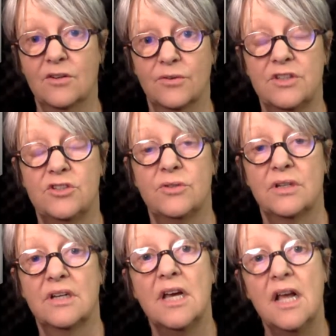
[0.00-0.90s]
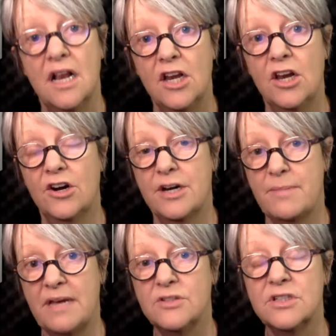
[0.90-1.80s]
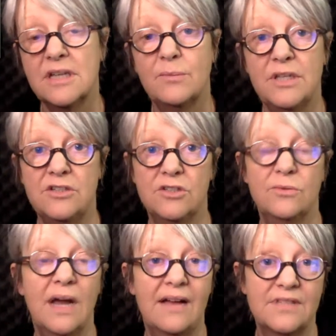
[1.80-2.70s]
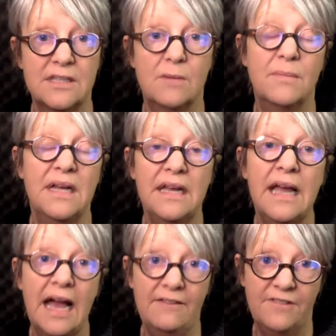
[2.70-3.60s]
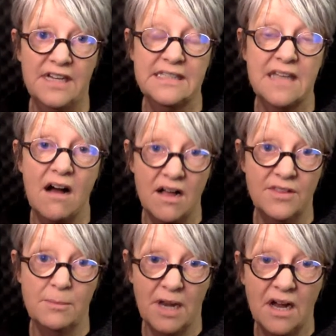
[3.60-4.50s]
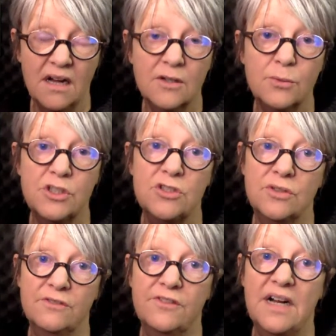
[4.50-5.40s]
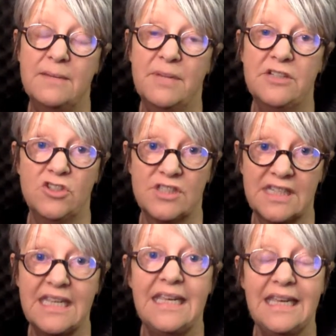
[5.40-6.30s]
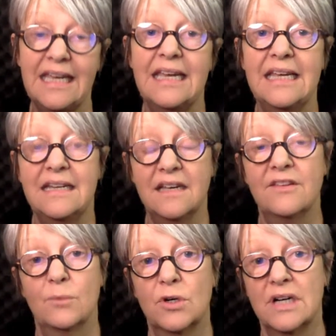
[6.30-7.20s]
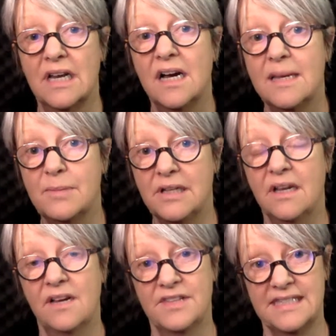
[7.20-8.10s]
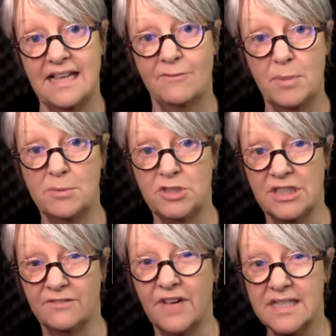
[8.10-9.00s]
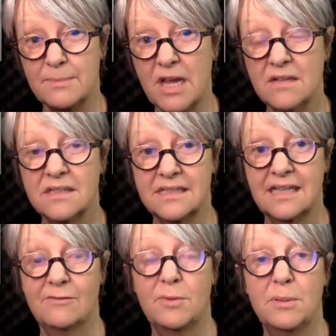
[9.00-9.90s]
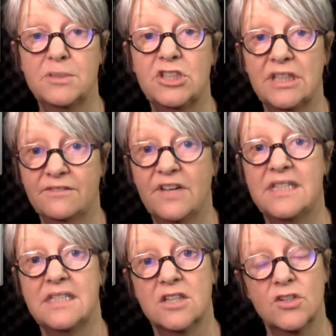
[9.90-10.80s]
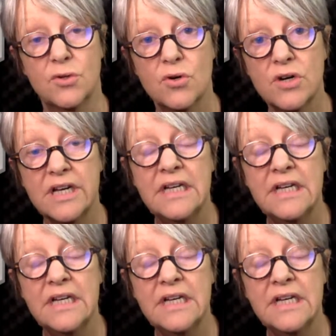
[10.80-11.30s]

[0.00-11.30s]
that you can learn about it. And we do have some advice on the blog, which you can find by just keying in the word libel on the self-publishing advice blog, selfpublishingadvice.org.